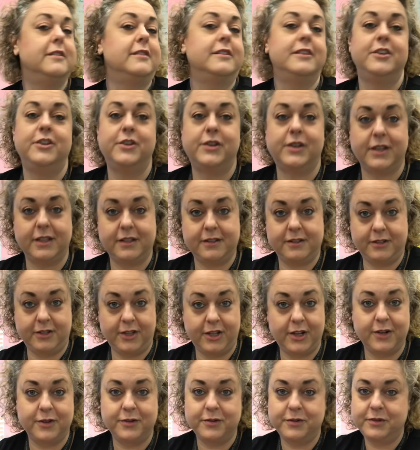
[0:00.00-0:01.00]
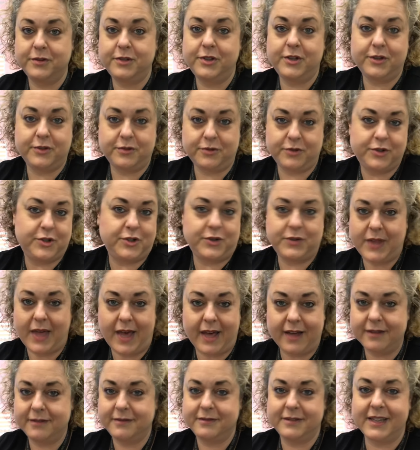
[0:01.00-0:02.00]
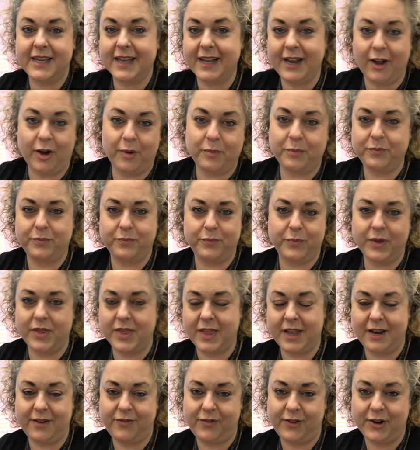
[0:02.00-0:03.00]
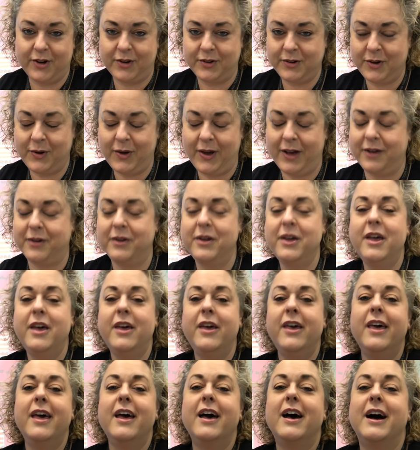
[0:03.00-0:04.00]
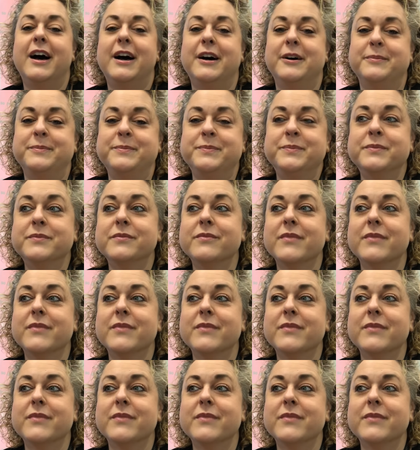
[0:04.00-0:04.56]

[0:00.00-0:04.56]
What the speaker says: You can, do that. Get help with it if you don't know how.